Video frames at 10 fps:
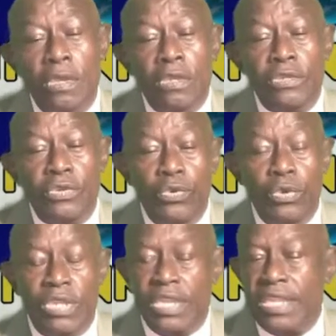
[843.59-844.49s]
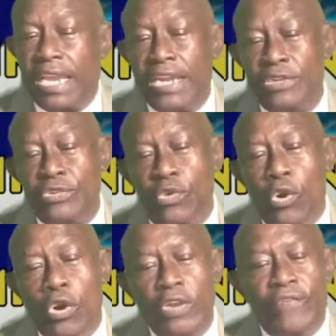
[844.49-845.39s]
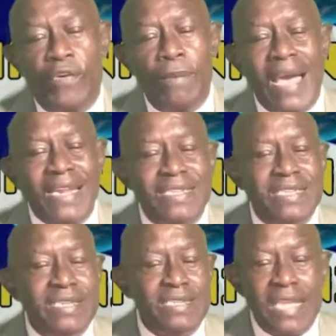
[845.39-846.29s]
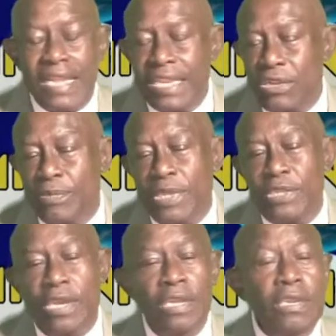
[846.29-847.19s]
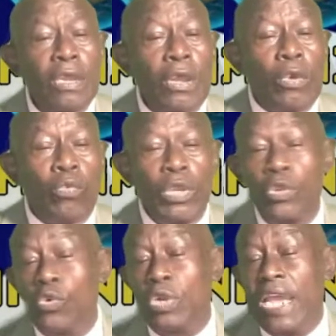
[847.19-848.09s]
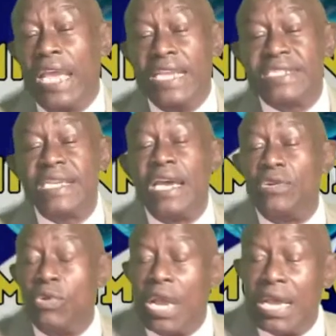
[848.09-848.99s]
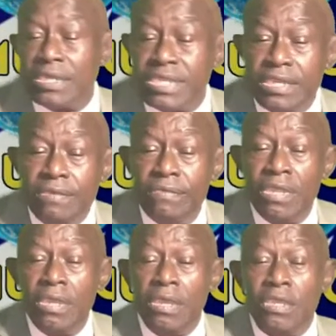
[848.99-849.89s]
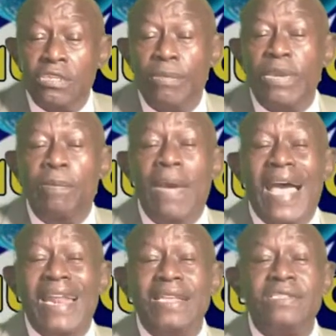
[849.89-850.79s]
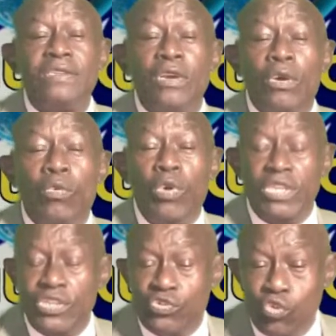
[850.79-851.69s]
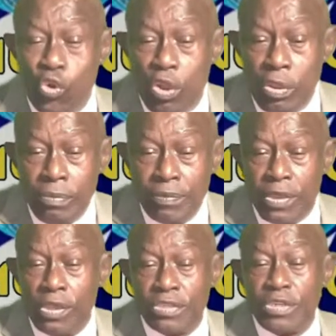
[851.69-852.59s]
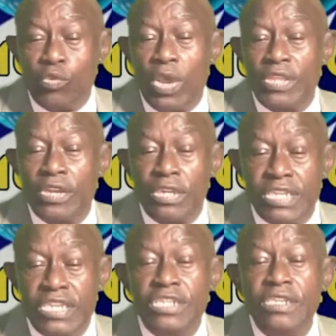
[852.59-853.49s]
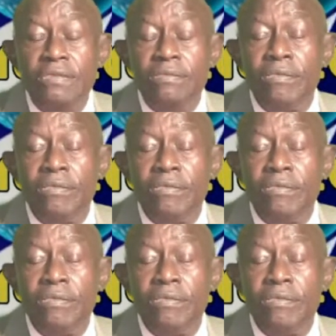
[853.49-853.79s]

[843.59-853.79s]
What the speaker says: So they got to do all the formalities that need to be done. We know that in Sino County, some of the ballots were destroyed because of the weather condition.